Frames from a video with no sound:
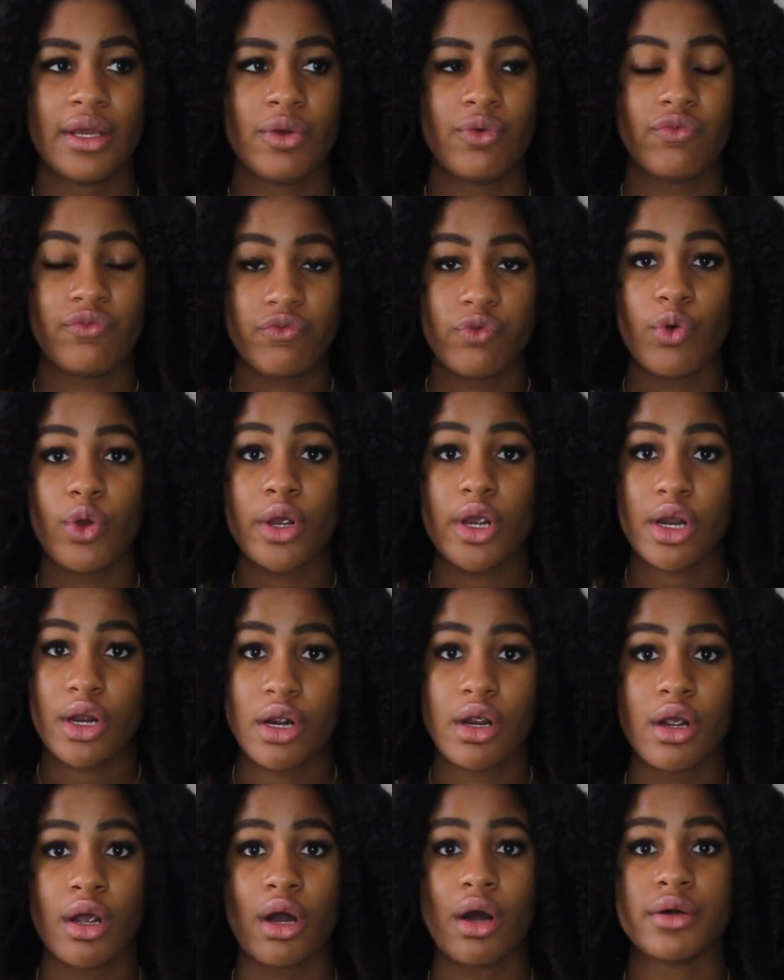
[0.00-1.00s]
for
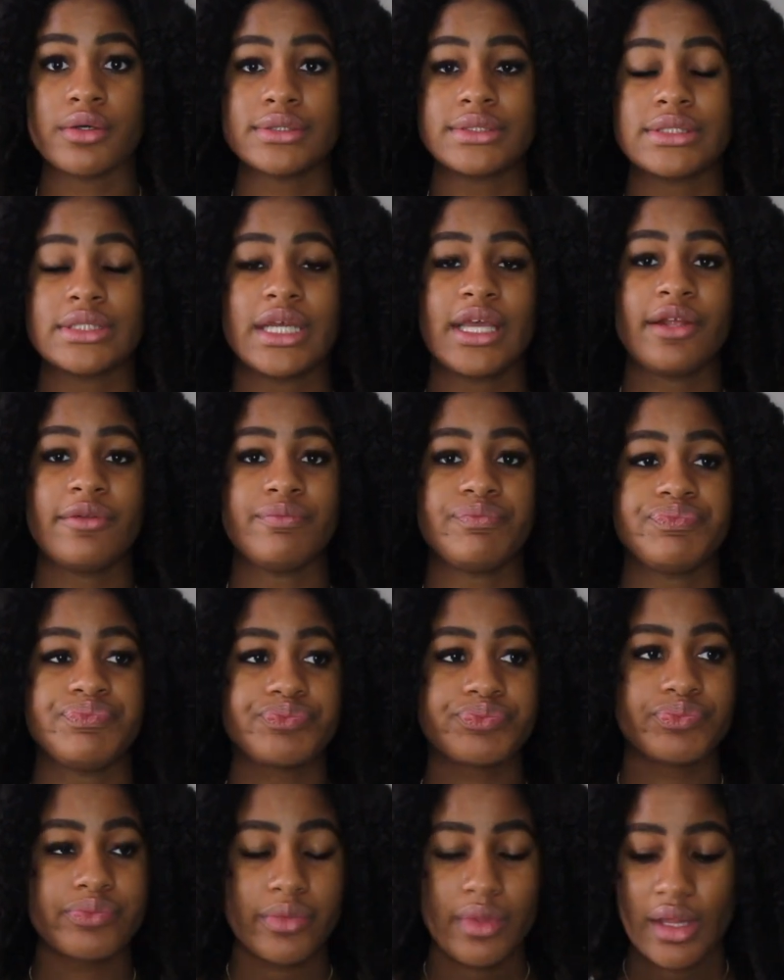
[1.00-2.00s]
curls, and
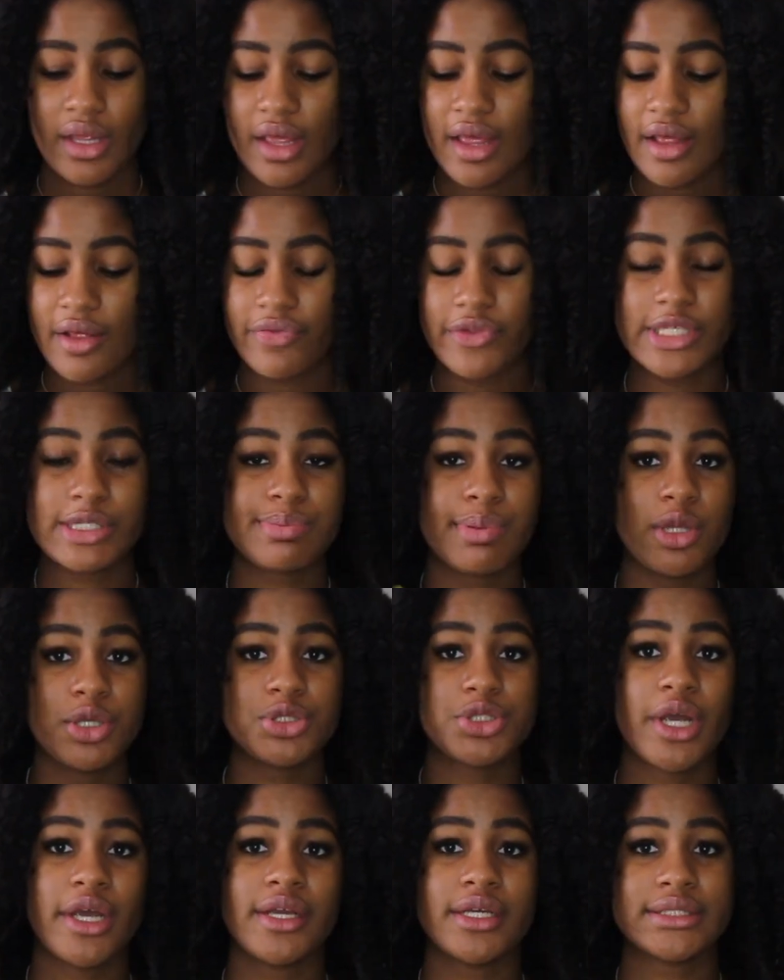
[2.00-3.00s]
this blow
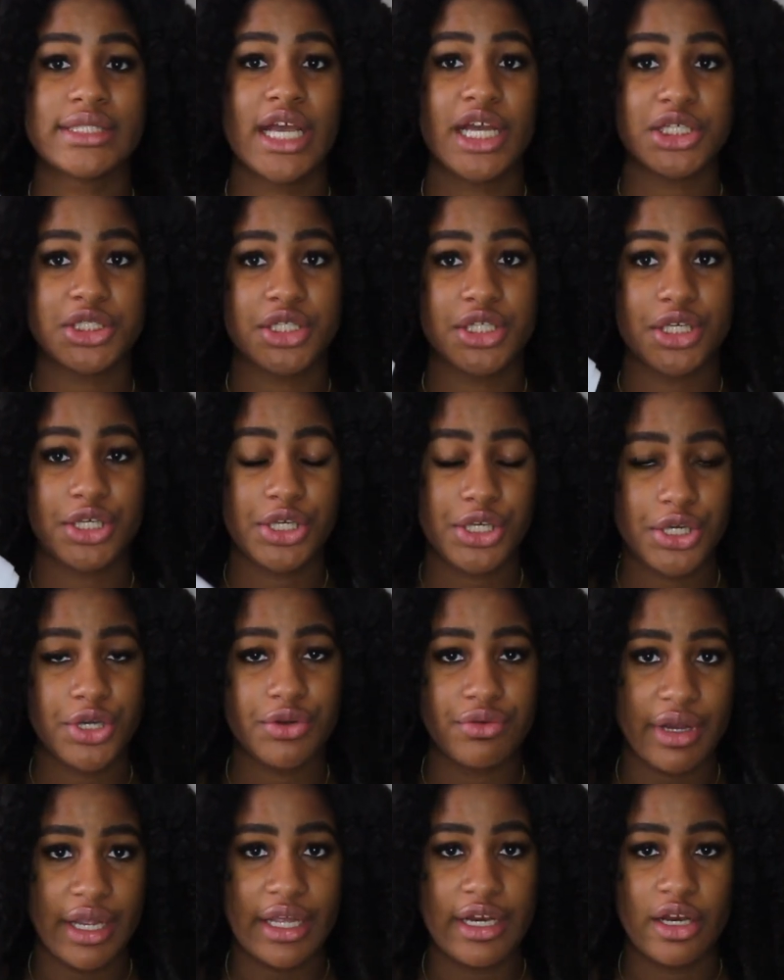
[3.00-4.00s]
dryer is actually
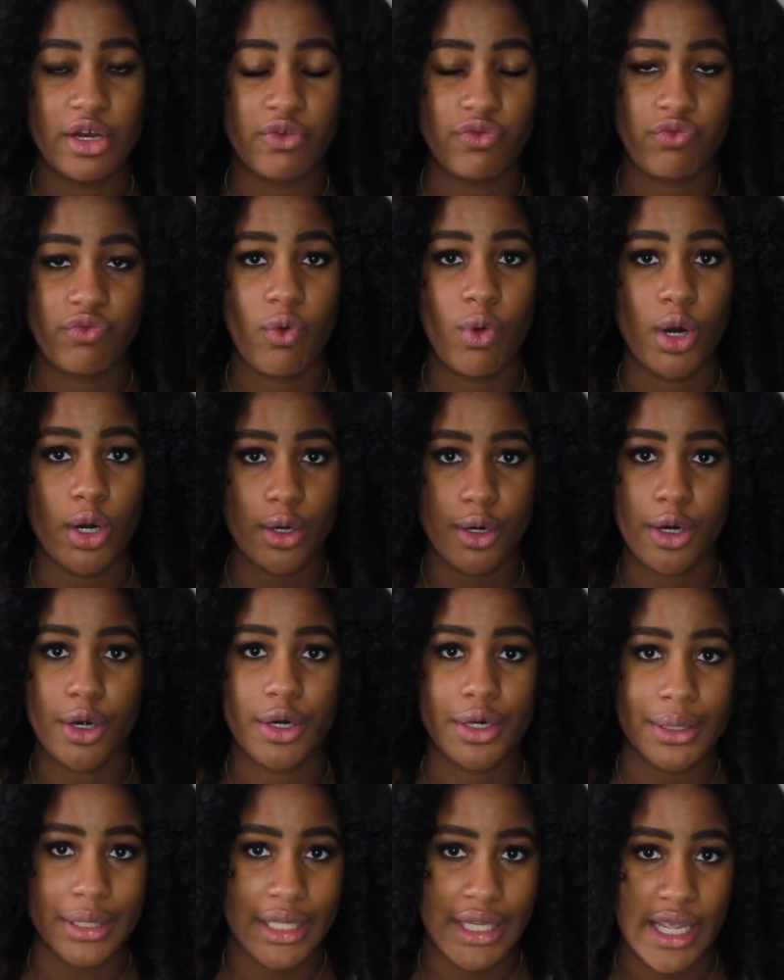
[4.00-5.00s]
curated for
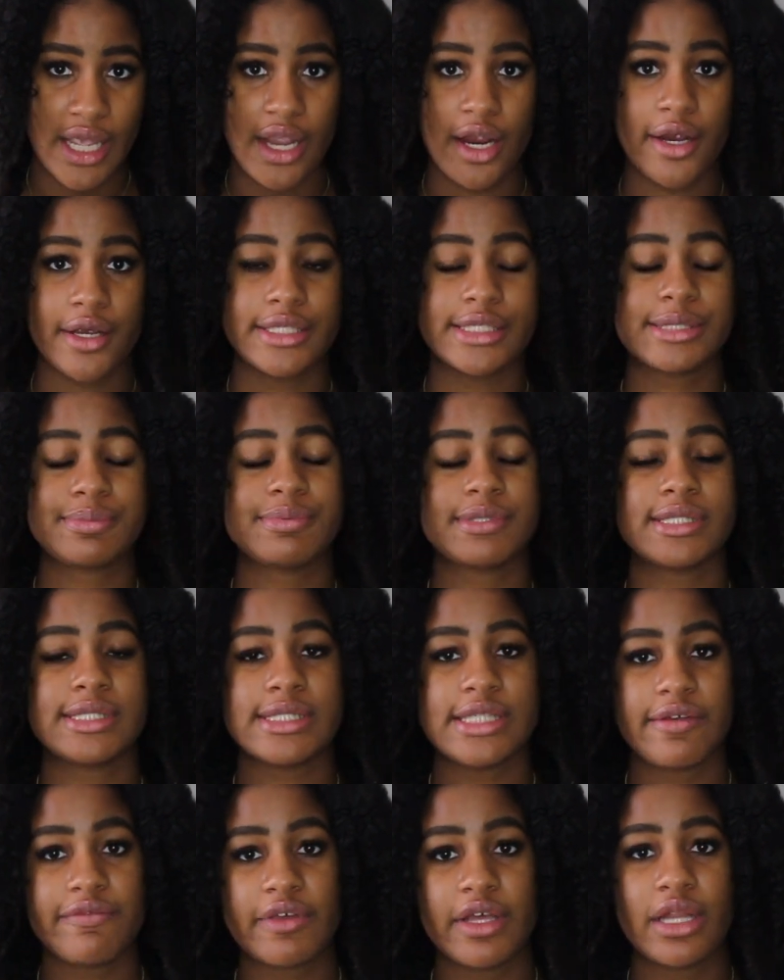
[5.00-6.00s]
curly hair. It's
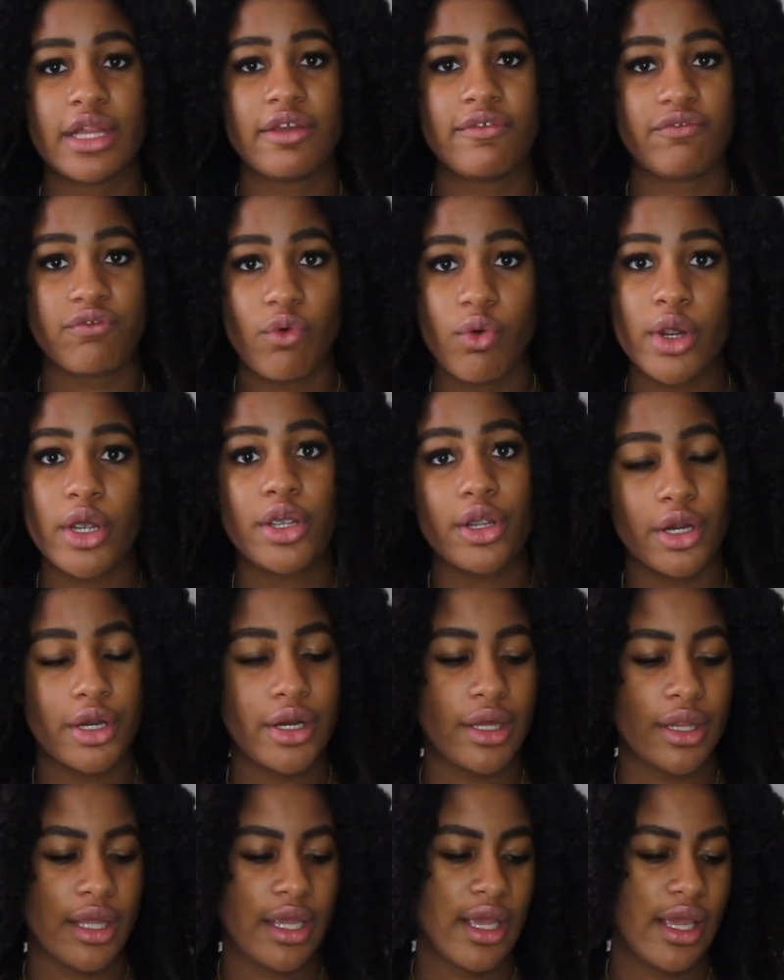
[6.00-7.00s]
specifically for
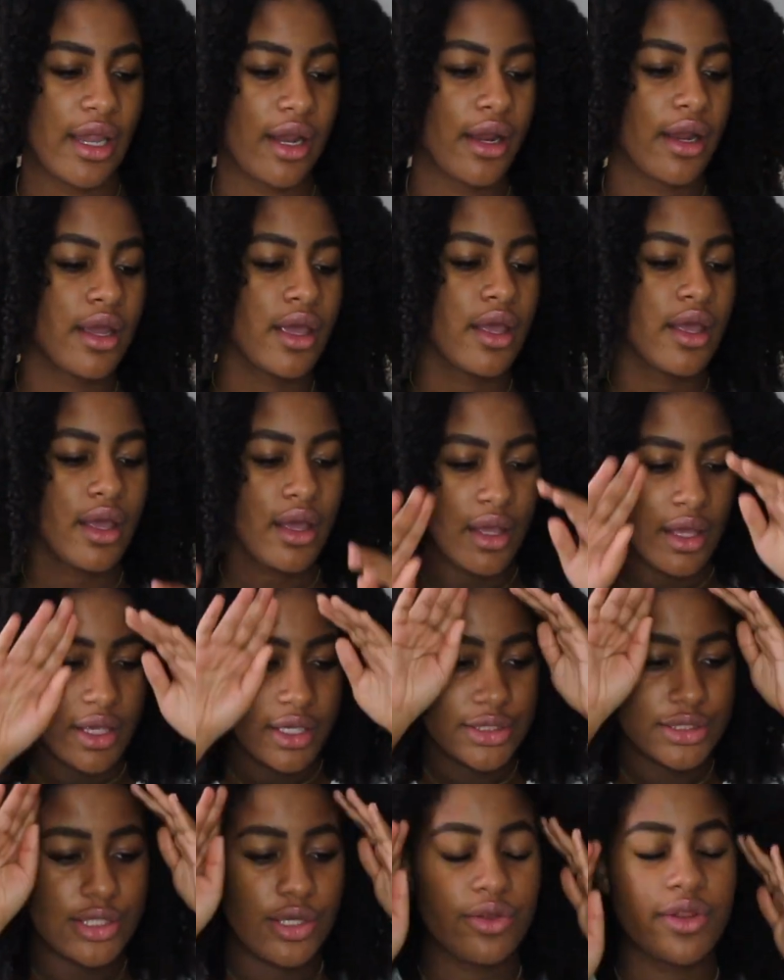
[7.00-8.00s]
curly hair,
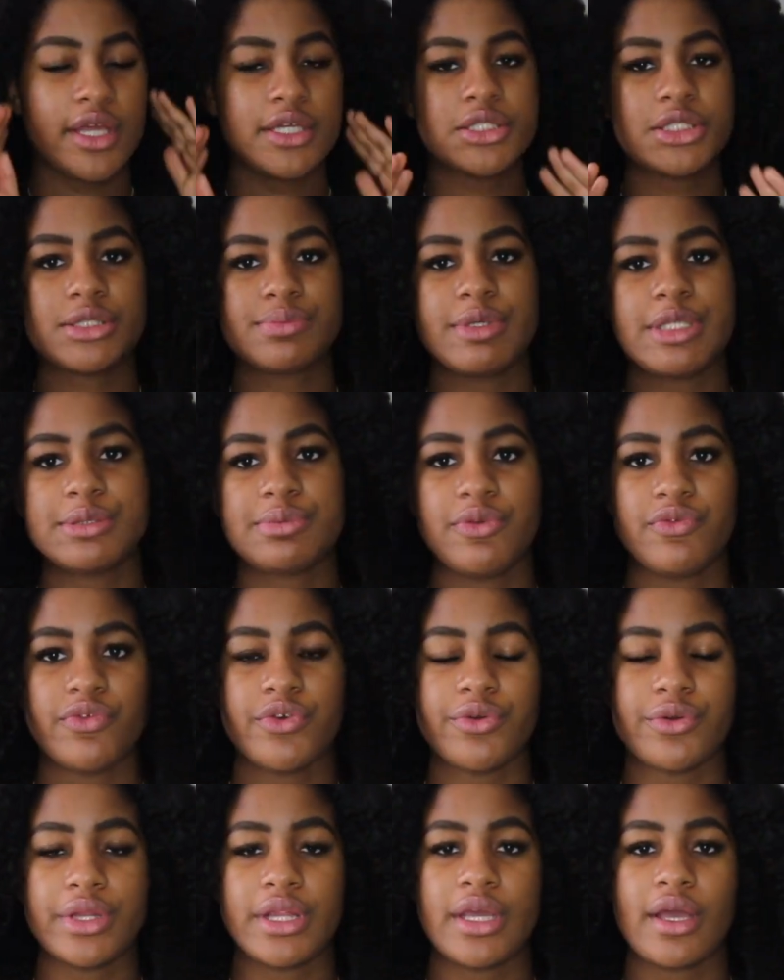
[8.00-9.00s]
so that just makes me
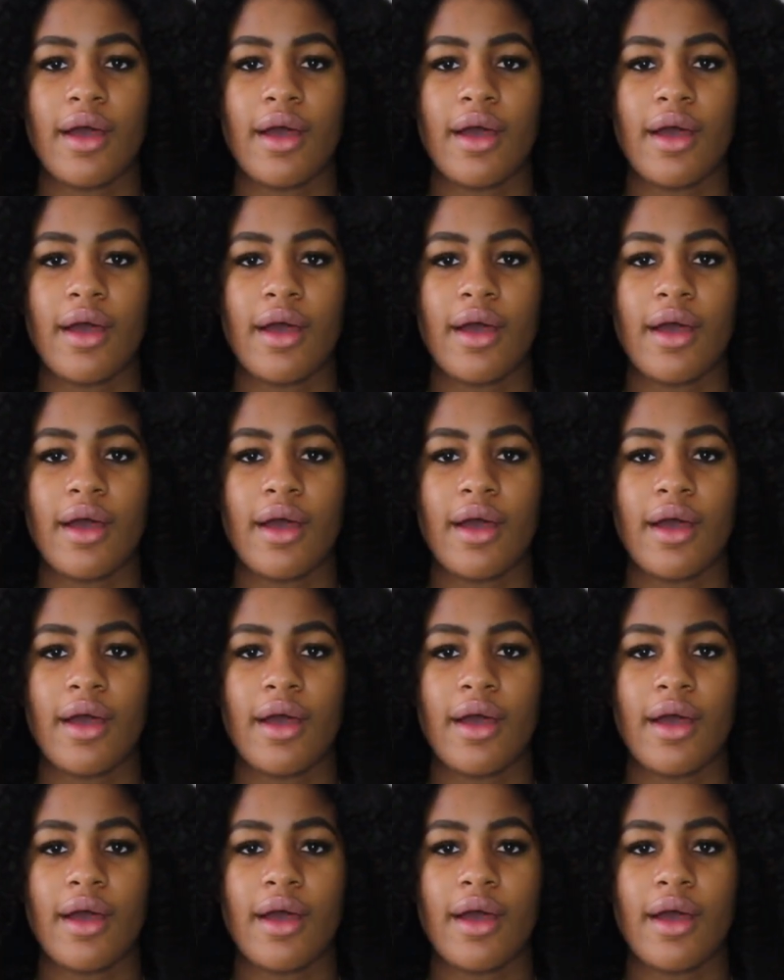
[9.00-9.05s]
feel really